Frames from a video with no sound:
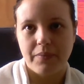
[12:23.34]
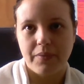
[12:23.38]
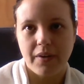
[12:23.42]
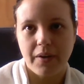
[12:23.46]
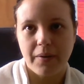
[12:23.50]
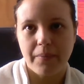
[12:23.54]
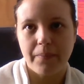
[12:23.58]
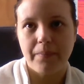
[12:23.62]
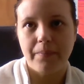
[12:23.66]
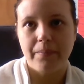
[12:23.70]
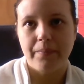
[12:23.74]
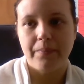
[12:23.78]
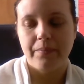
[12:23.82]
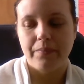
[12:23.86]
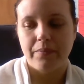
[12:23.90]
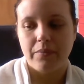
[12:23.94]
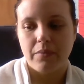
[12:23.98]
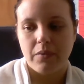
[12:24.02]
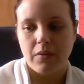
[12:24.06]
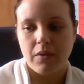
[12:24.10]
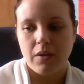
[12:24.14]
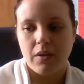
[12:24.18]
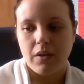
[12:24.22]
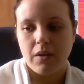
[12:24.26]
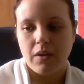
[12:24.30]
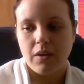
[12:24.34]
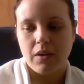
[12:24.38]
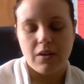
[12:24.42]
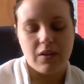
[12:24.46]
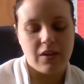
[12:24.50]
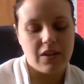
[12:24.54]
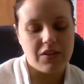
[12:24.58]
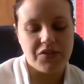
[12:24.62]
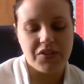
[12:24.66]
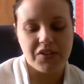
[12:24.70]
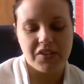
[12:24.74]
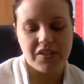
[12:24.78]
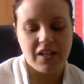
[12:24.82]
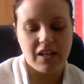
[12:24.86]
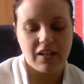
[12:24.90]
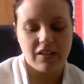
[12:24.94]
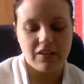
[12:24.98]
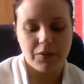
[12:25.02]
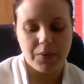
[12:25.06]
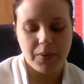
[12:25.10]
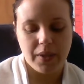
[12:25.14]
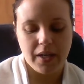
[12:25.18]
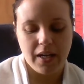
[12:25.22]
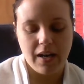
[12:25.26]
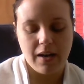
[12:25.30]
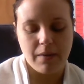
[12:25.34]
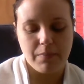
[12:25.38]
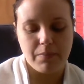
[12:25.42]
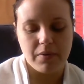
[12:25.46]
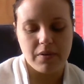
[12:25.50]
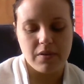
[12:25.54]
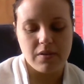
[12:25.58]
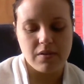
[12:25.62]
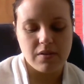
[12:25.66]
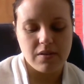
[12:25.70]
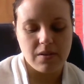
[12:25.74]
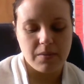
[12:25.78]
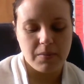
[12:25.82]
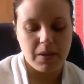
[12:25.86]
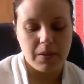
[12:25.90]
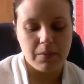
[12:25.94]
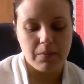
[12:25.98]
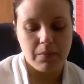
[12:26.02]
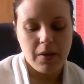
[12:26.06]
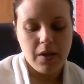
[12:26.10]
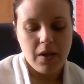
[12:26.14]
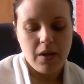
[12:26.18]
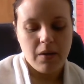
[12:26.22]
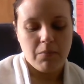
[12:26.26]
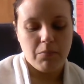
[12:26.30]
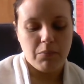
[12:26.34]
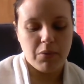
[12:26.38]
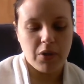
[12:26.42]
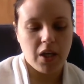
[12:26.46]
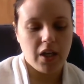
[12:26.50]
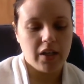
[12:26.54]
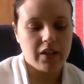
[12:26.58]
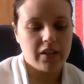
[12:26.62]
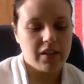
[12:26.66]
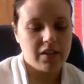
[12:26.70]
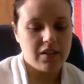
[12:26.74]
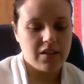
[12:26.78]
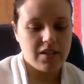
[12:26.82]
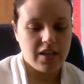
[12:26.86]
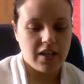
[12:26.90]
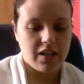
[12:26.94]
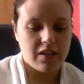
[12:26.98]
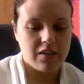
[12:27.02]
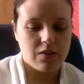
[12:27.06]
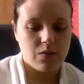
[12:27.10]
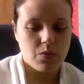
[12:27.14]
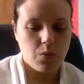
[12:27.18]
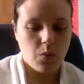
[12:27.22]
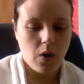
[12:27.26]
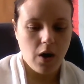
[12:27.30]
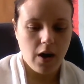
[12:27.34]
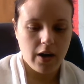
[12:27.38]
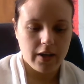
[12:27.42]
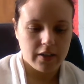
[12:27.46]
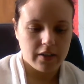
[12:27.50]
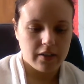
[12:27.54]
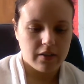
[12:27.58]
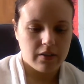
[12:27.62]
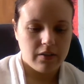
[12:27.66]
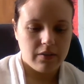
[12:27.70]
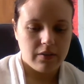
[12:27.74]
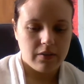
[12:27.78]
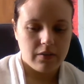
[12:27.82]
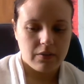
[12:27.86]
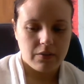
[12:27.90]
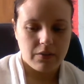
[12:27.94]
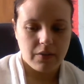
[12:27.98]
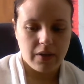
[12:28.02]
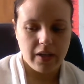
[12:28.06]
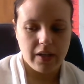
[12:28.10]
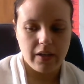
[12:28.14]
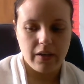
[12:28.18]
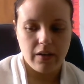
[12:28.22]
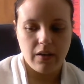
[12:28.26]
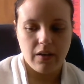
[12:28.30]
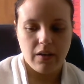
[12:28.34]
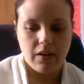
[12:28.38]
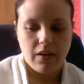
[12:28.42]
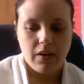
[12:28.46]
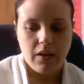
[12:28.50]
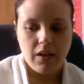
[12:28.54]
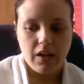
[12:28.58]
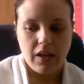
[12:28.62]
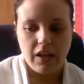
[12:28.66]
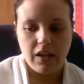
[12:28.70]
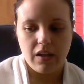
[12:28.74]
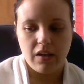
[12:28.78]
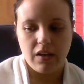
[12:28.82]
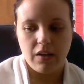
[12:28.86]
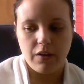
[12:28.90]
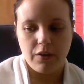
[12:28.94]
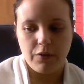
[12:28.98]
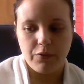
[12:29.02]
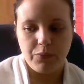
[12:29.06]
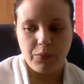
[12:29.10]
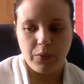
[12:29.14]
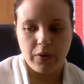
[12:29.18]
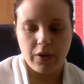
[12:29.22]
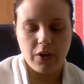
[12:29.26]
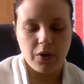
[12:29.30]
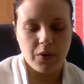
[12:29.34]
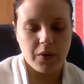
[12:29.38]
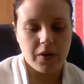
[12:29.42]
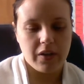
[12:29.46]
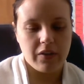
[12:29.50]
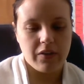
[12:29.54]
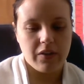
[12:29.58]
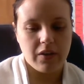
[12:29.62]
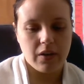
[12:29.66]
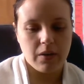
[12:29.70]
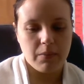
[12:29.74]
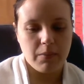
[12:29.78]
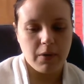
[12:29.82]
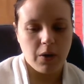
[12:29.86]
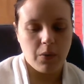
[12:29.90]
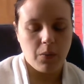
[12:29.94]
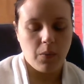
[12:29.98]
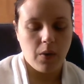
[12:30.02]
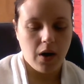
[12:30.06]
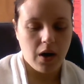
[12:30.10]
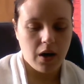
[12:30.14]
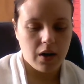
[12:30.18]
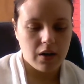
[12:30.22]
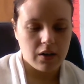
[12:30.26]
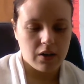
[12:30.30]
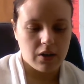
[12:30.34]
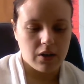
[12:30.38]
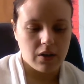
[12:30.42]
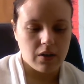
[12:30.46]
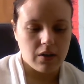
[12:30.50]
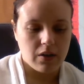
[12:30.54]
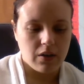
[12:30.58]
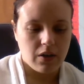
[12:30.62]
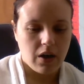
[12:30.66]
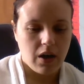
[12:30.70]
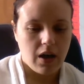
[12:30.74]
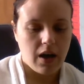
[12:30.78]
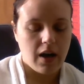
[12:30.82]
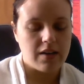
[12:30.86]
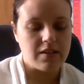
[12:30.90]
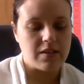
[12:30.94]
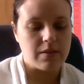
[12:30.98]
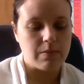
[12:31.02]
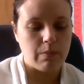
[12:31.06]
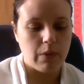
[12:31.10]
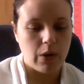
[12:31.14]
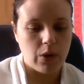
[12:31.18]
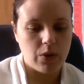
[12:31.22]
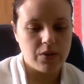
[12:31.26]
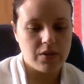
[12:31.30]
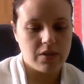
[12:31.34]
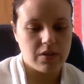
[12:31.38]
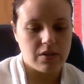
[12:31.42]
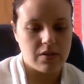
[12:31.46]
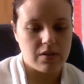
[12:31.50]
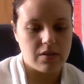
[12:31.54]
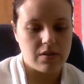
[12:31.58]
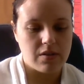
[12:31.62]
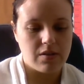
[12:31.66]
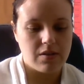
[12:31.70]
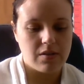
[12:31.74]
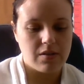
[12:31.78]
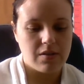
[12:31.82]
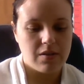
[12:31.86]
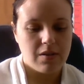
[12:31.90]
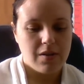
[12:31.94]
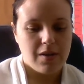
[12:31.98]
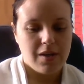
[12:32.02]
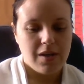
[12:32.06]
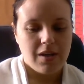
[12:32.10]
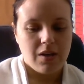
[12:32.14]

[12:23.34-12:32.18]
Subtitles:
Yep. And that's exactly what happens. I mean, blood contains water, right? And if we know anything about water, osmosis